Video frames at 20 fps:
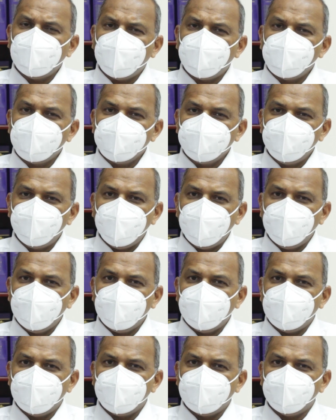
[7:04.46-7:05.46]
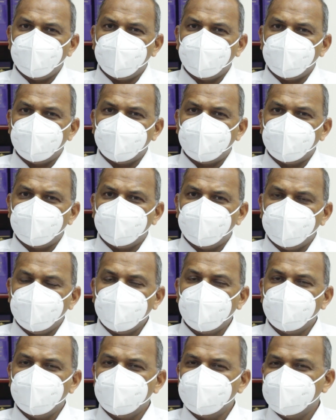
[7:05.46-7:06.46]
that would be
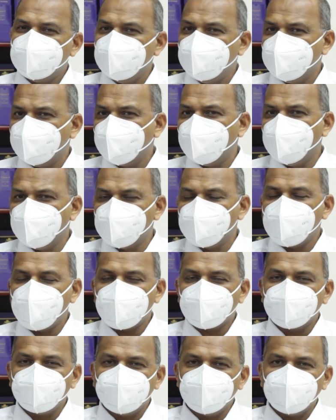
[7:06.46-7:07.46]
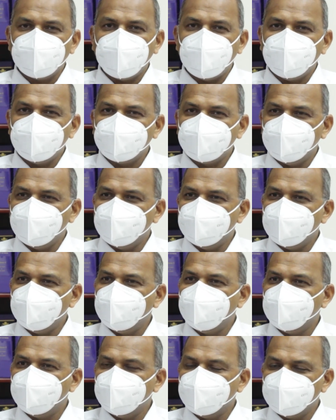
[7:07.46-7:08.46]
because the contractor has
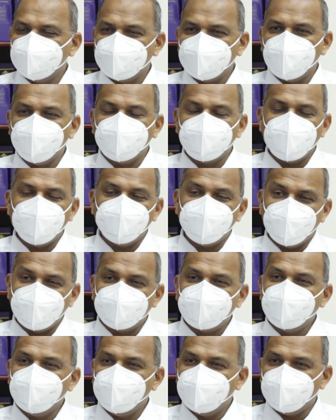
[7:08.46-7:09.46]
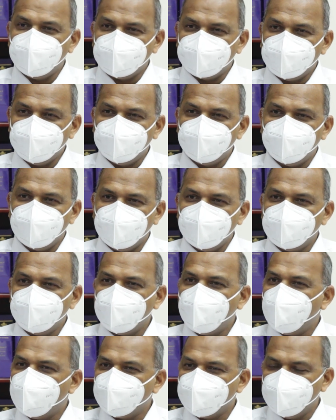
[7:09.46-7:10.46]
until sometime next year to finish
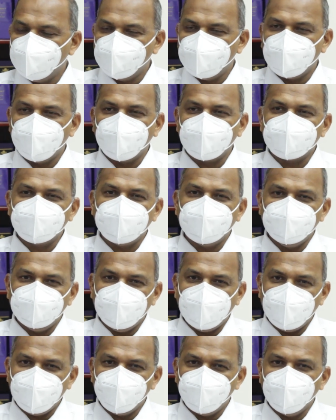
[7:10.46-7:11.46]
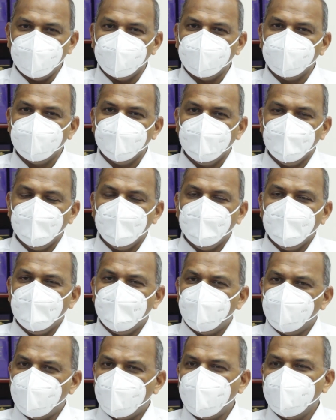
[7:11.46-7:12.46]
off the works at Diamond.
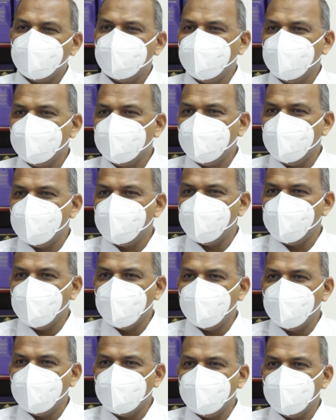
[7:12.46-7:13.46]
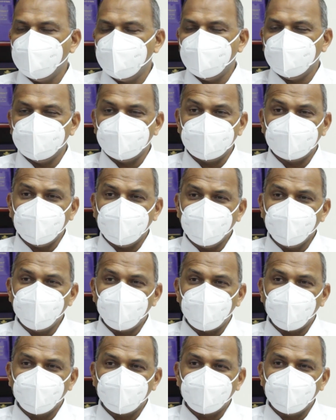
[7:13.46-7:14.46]
But I think they have made a steady
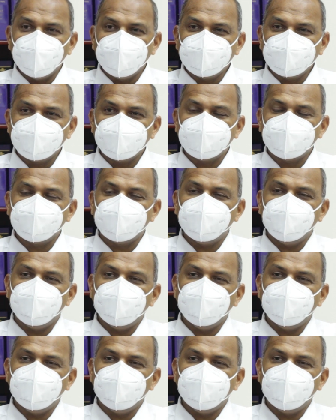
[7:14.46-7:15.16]
progress